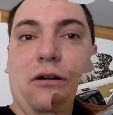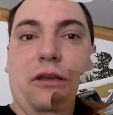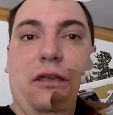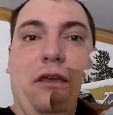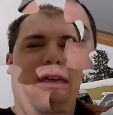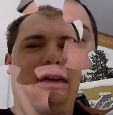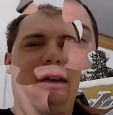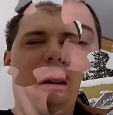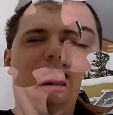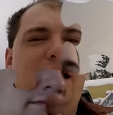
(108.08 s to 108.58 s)
yeah.
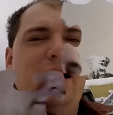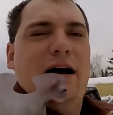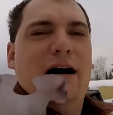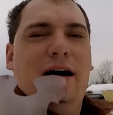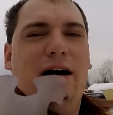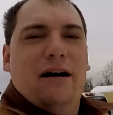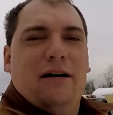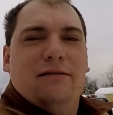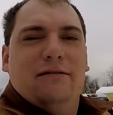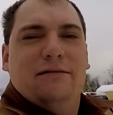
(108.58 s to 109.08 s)

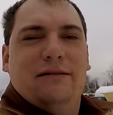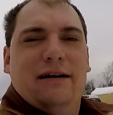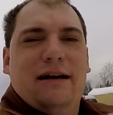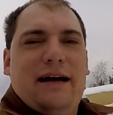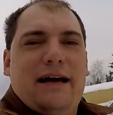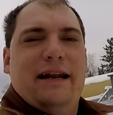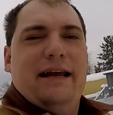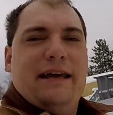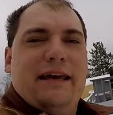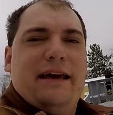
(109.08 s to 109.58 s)

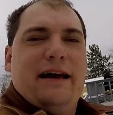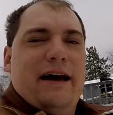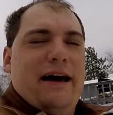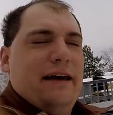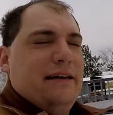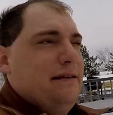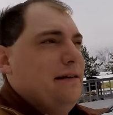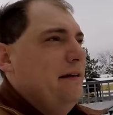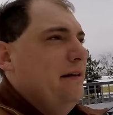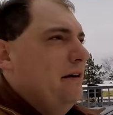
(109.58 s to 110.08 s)
Alrighty
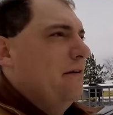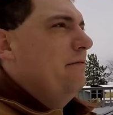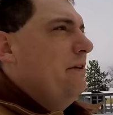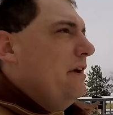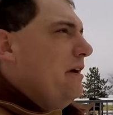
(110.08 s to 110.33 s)
guys, here we